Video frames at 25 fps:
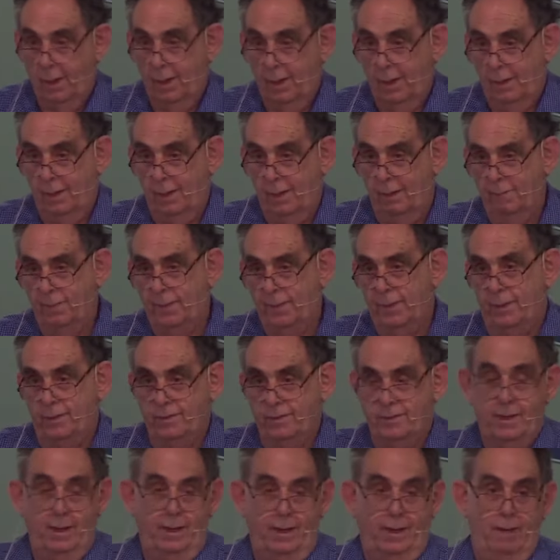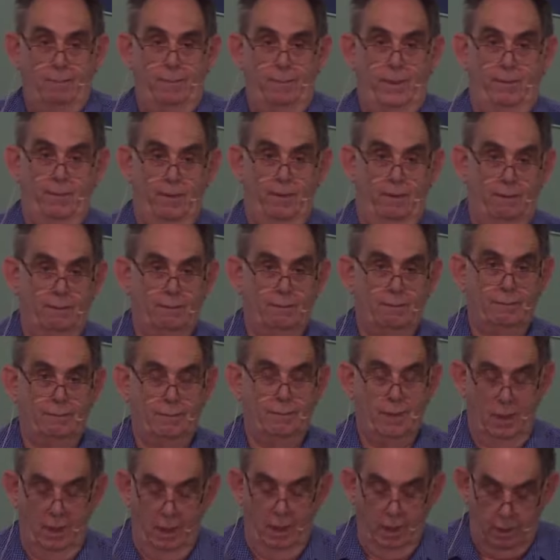Now, please don't get me wrong.
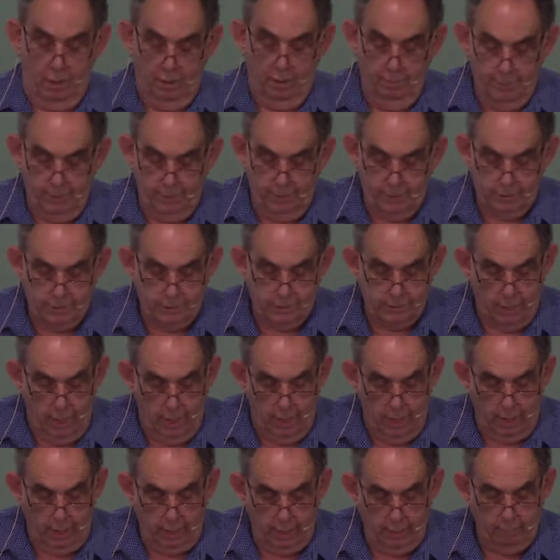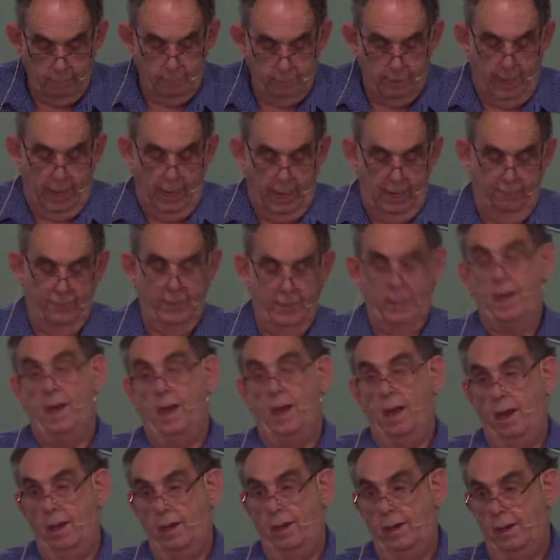I'm not saying or
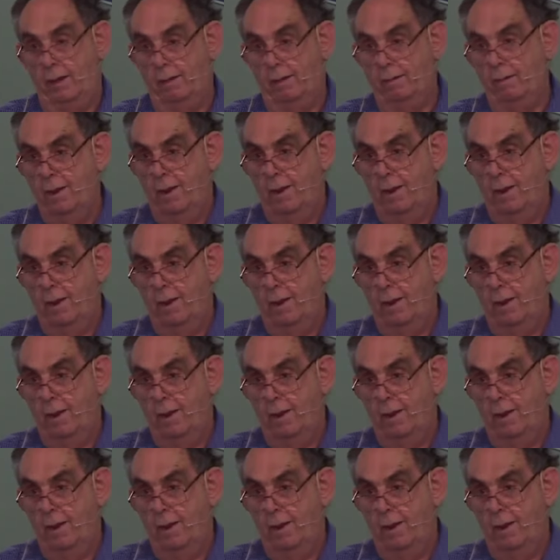advocating